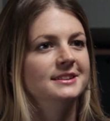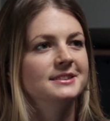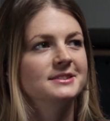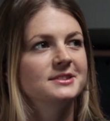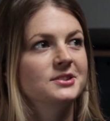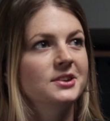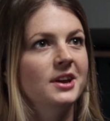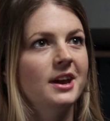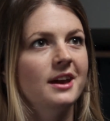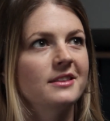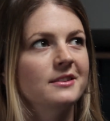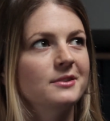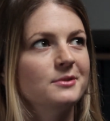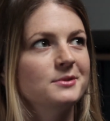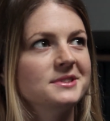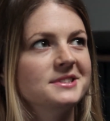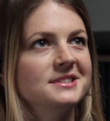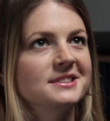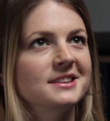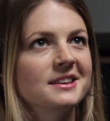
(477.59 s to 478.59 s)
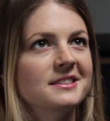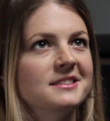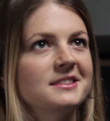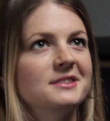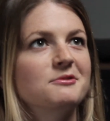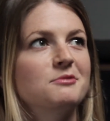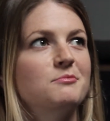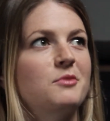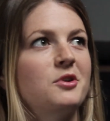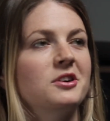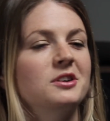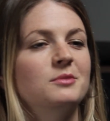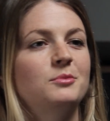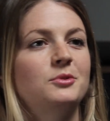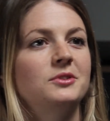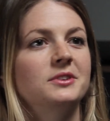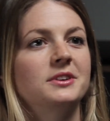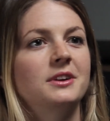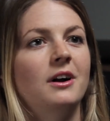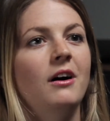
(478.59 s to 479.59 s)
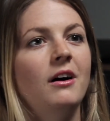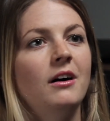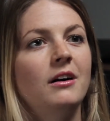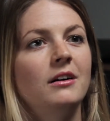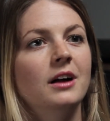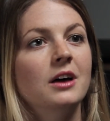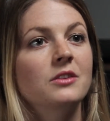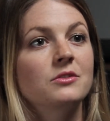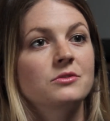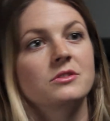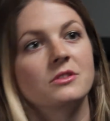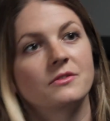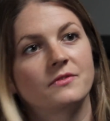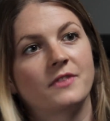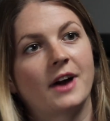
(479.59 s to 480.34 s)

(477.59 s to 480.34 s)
So yeah, there was nothing remarkable at all other than the